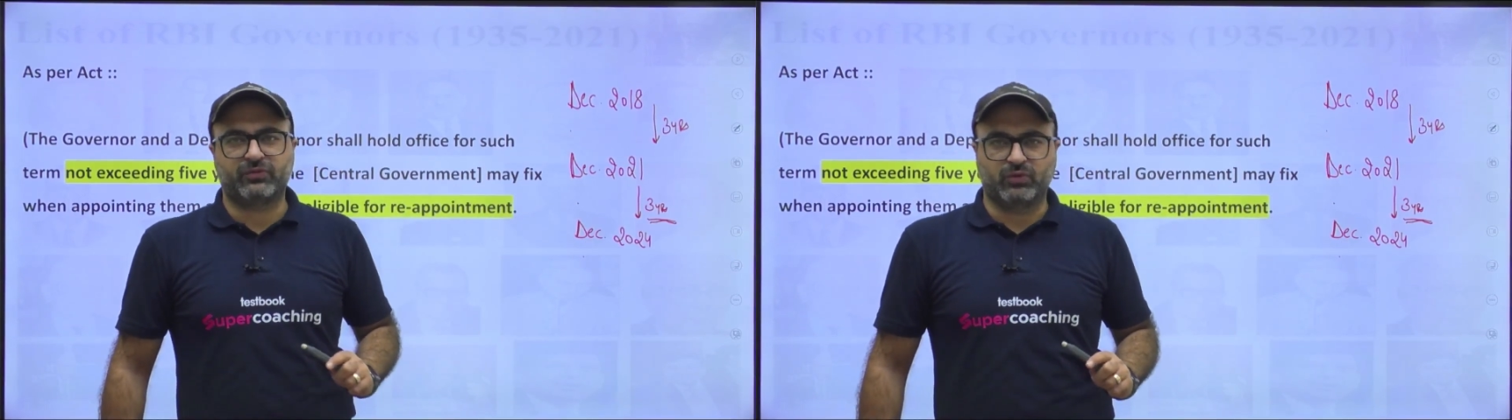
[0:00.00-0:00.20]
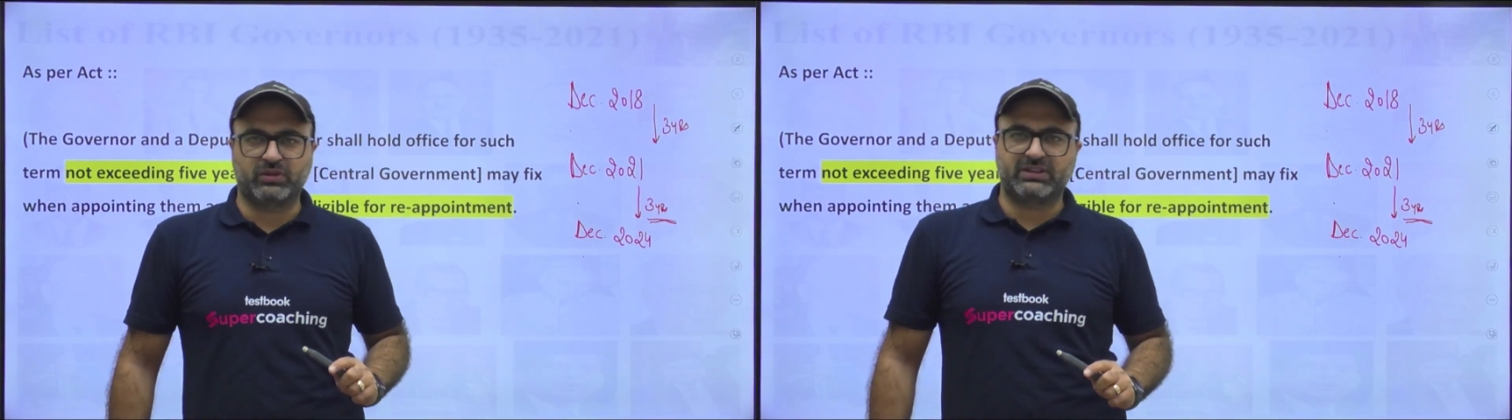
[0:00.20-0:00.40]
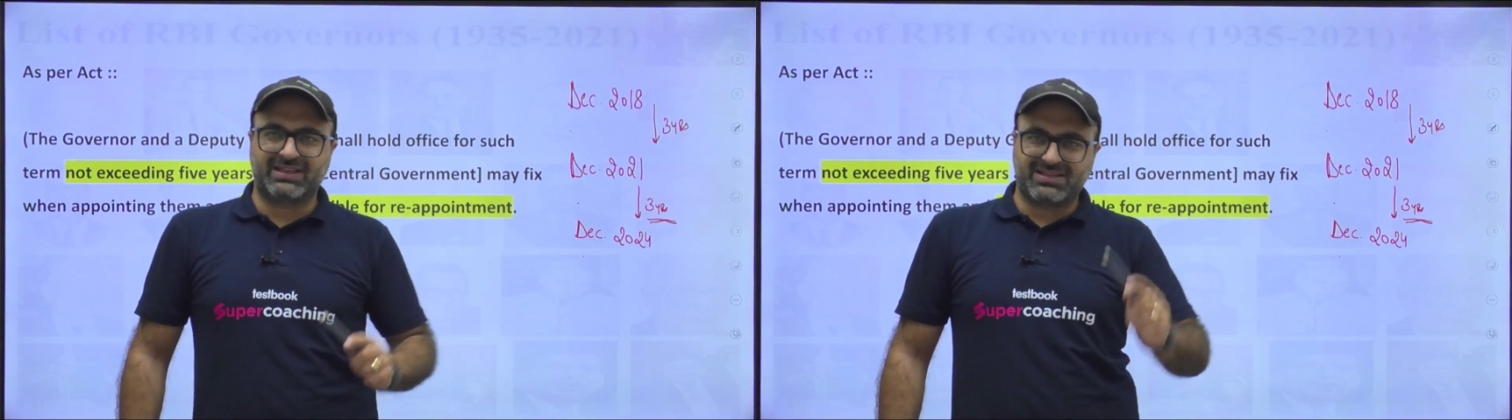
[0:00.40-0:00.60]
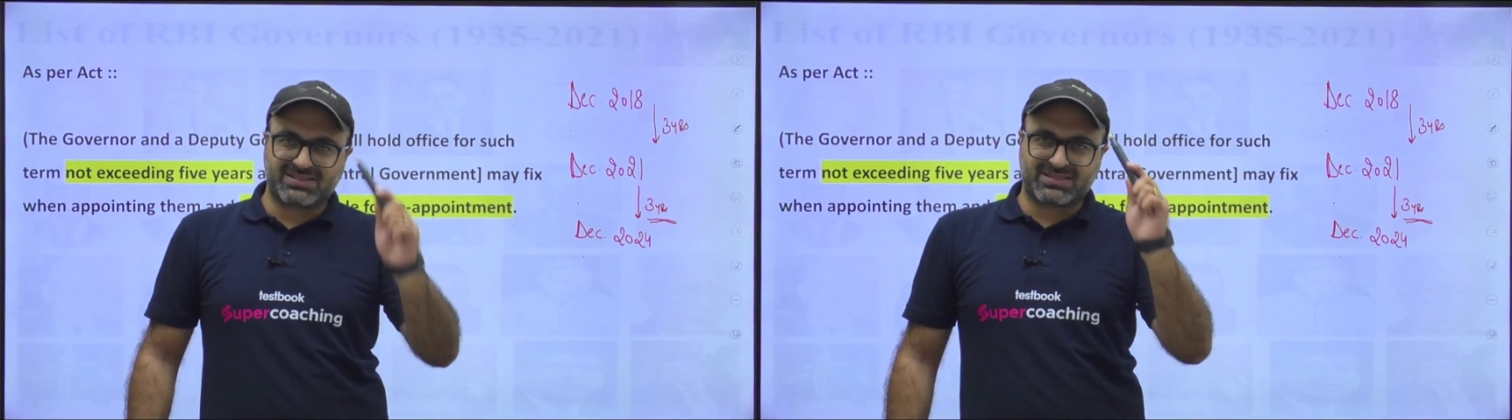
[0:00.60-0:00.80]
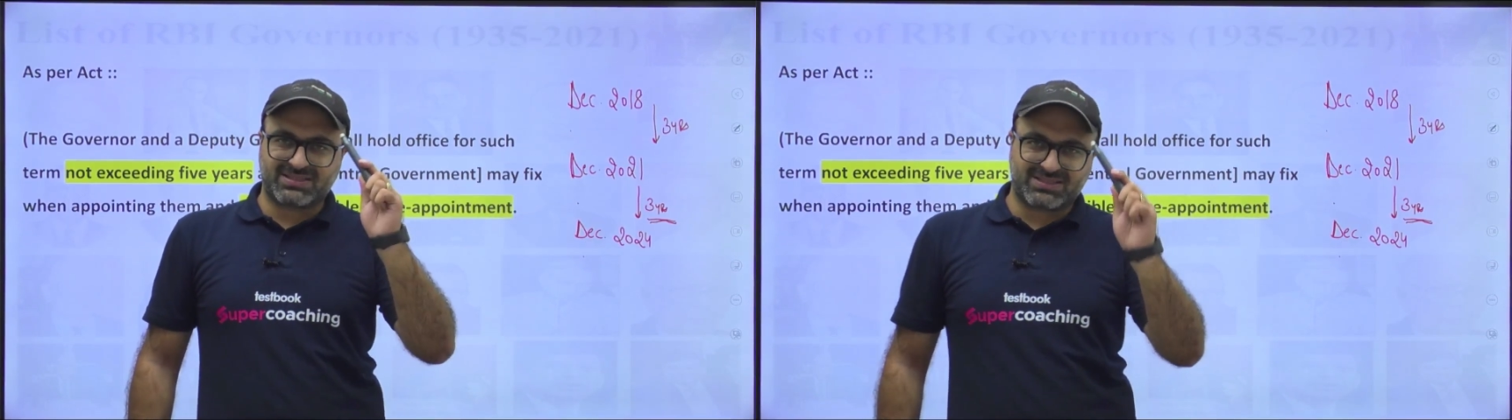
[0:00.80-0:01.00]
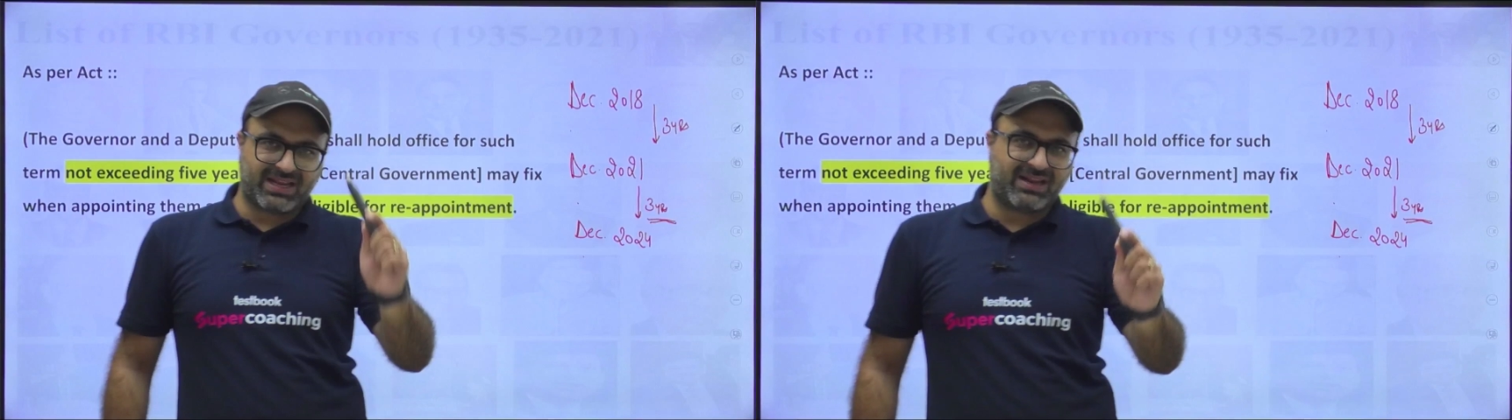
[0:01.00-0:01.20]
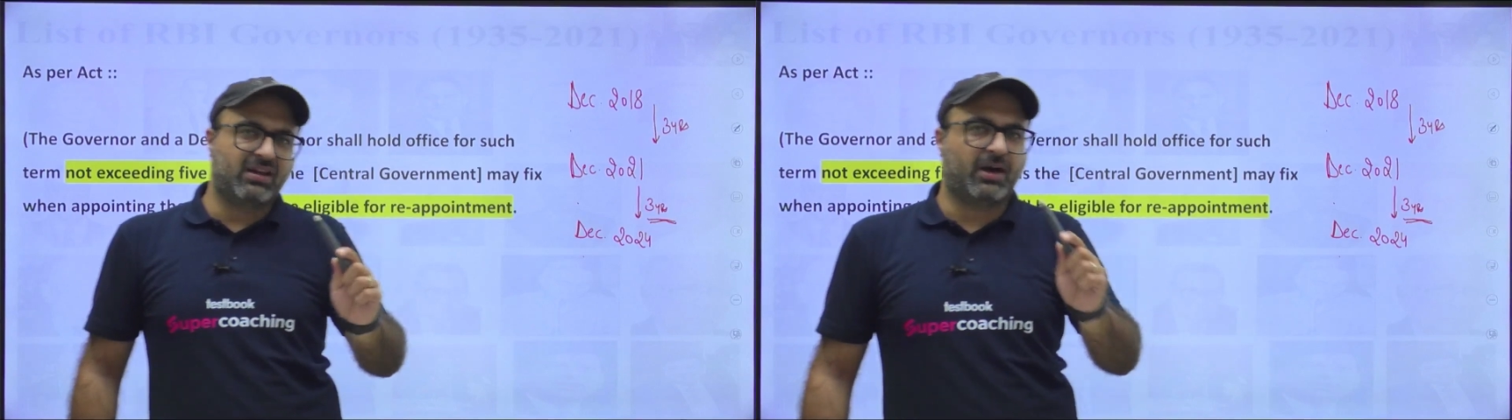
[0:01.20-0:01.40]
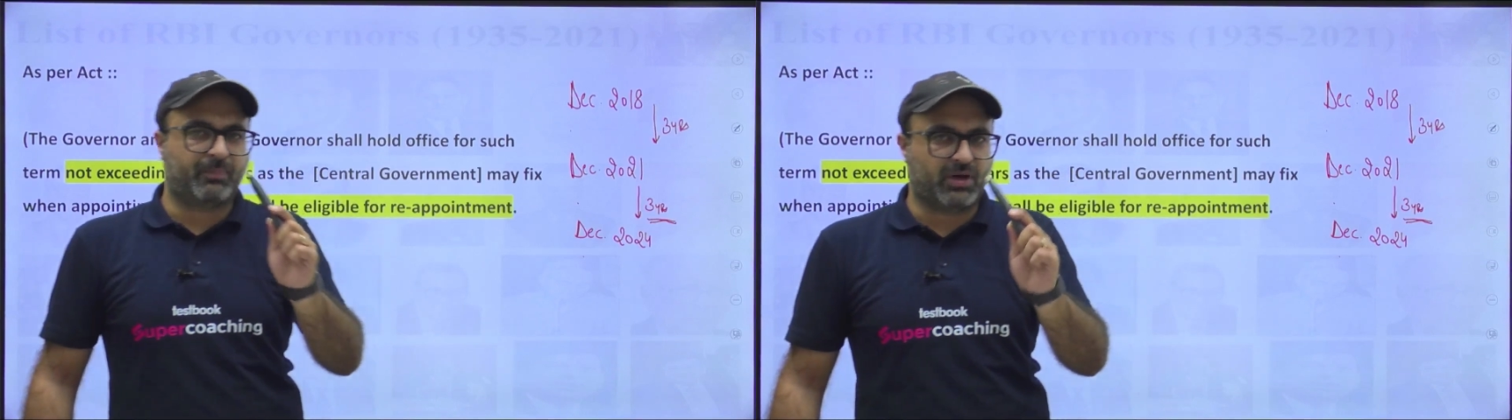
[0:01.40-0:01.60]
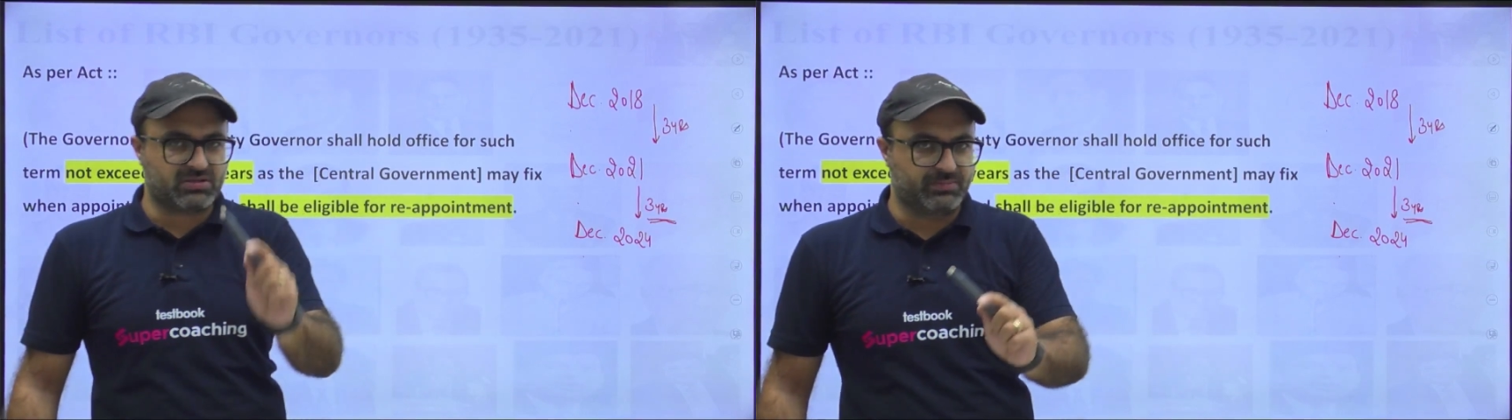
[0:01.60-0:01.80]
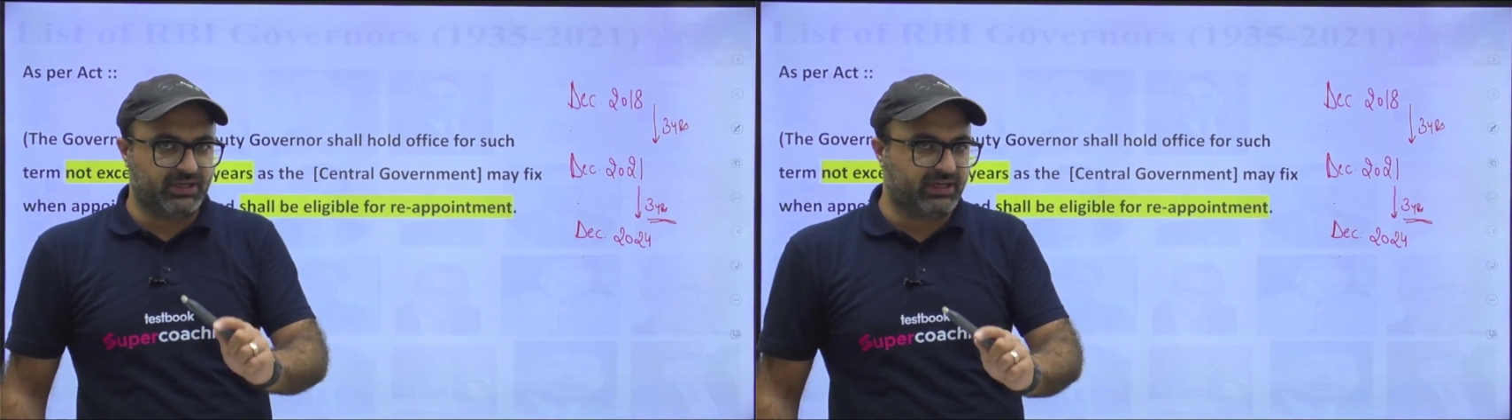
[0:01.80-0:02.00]
there is still a
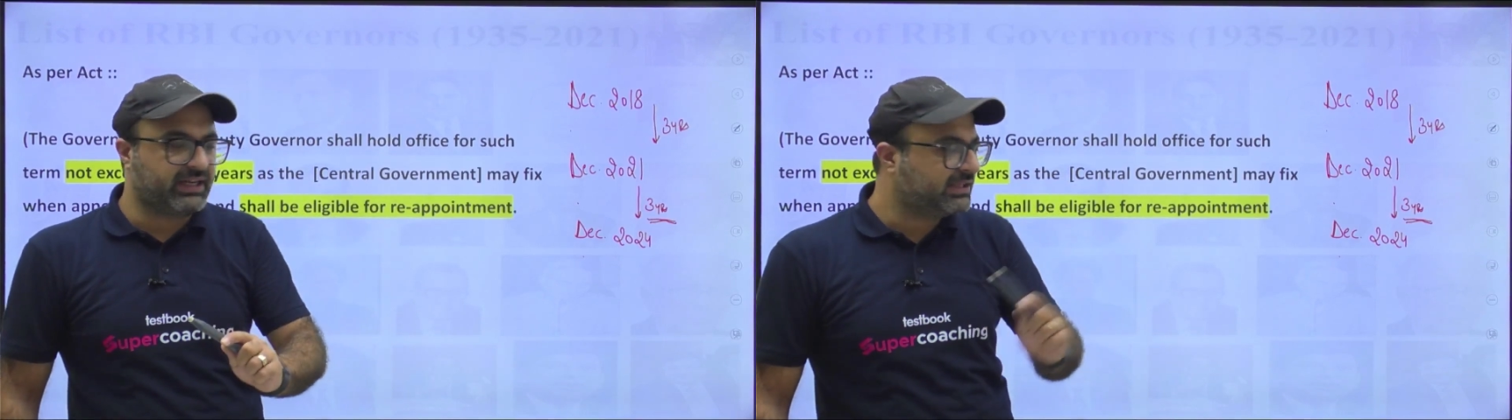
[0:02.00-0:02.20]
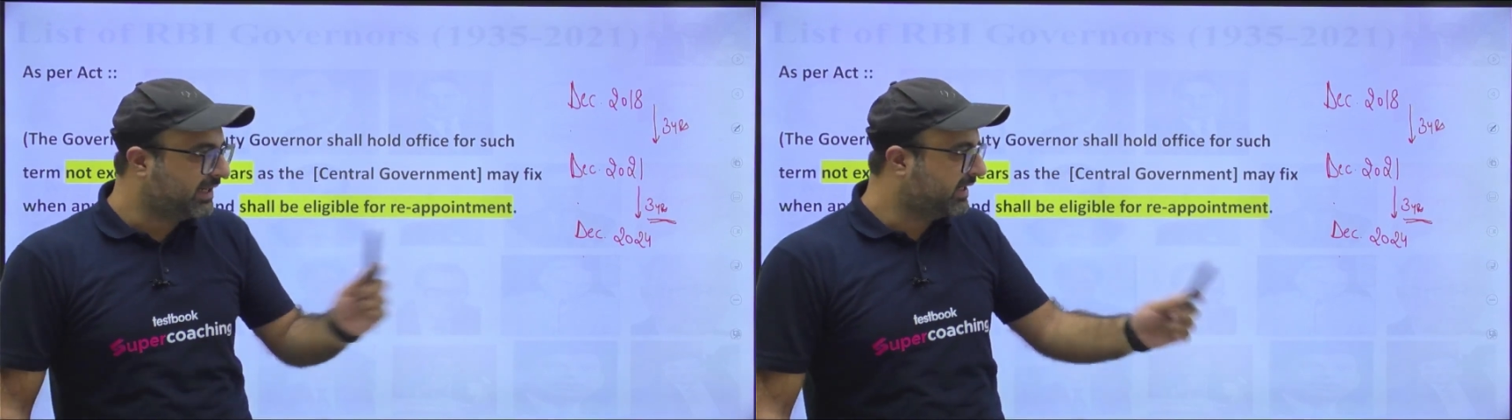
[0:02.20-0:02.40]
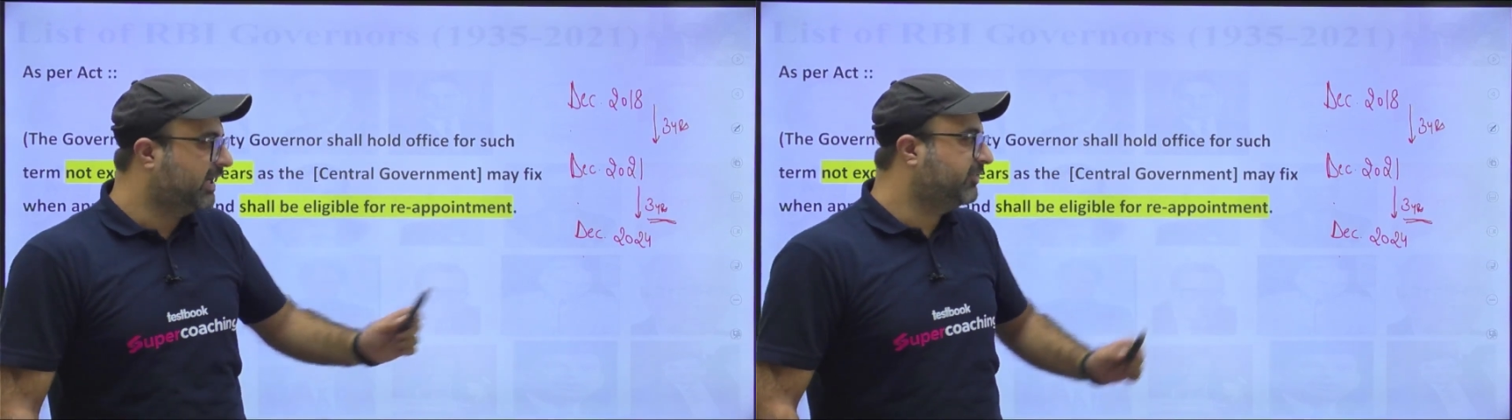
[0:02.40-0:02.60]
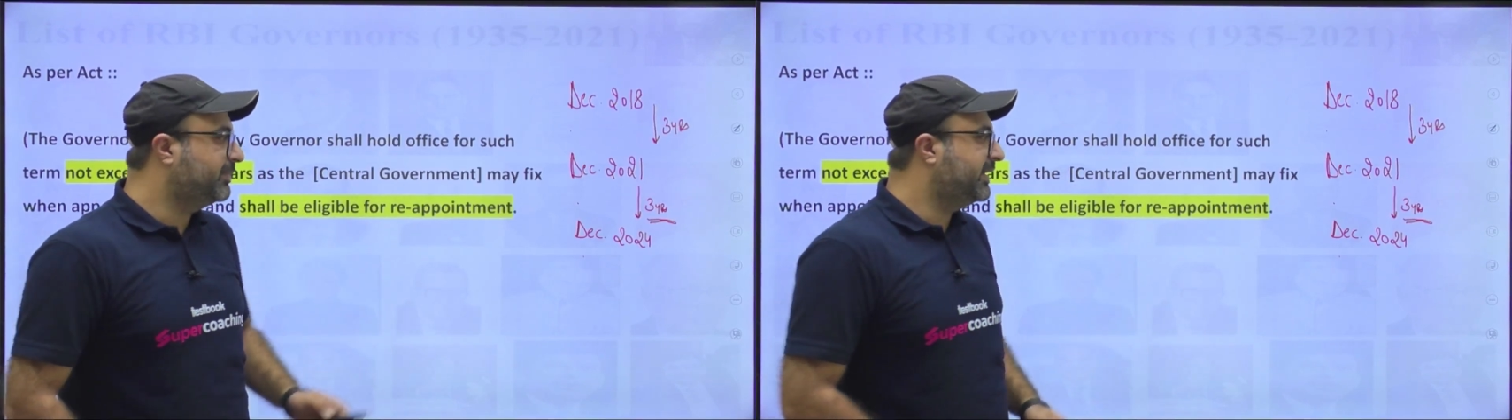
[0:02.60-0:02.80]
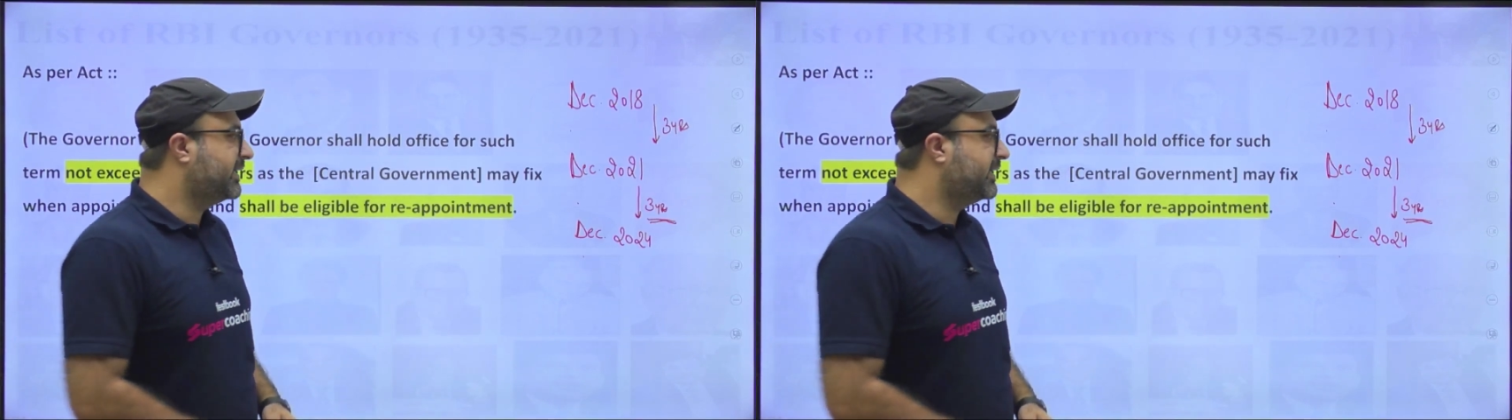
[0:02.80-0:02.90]
possibility that government can